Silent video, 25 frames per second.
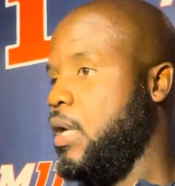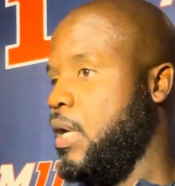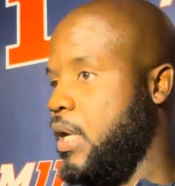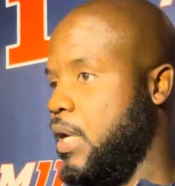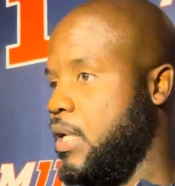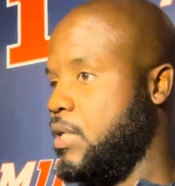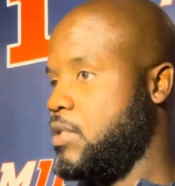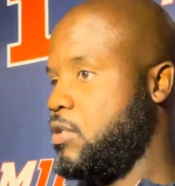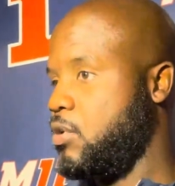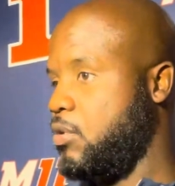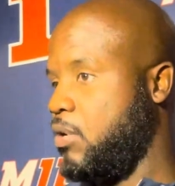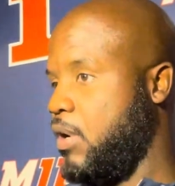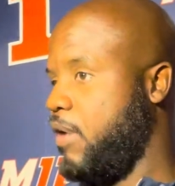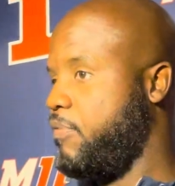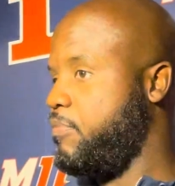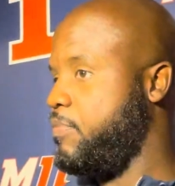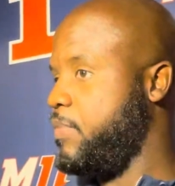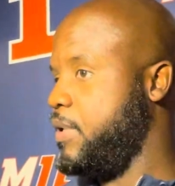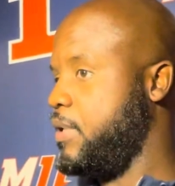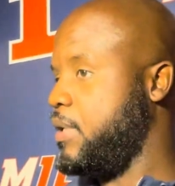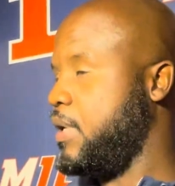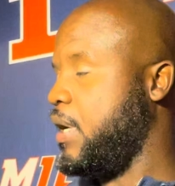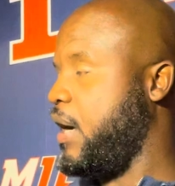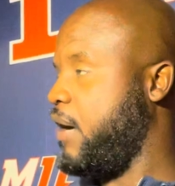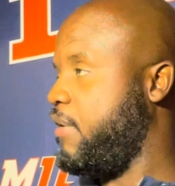And so I've
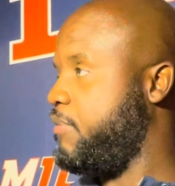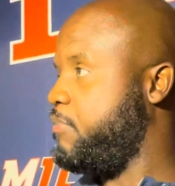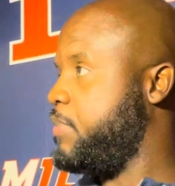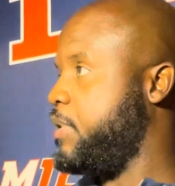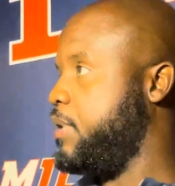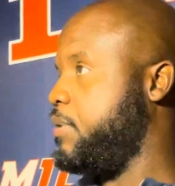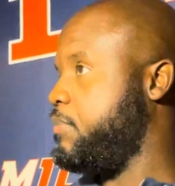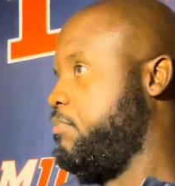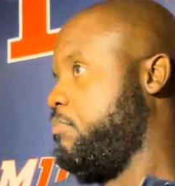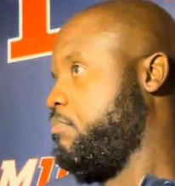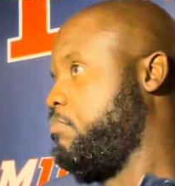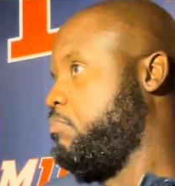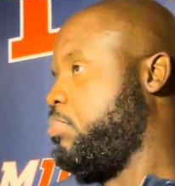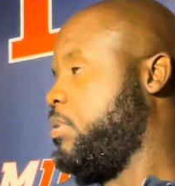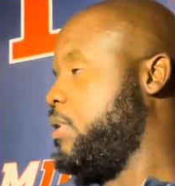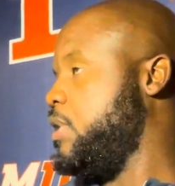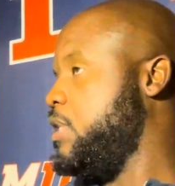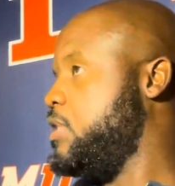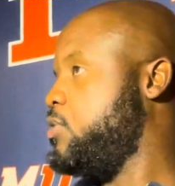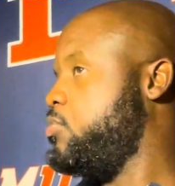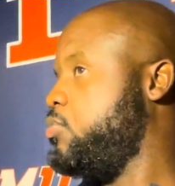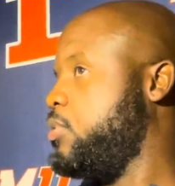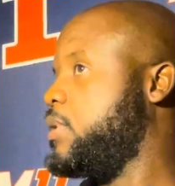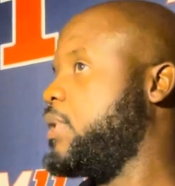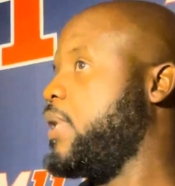been
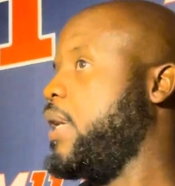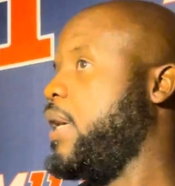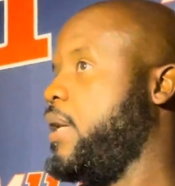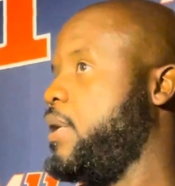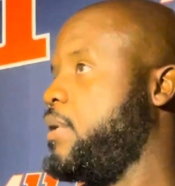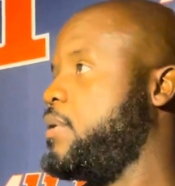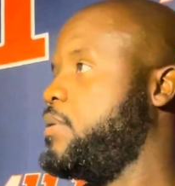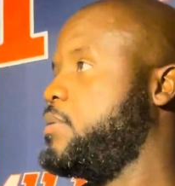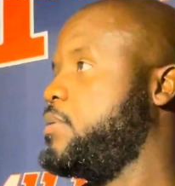pleased with that.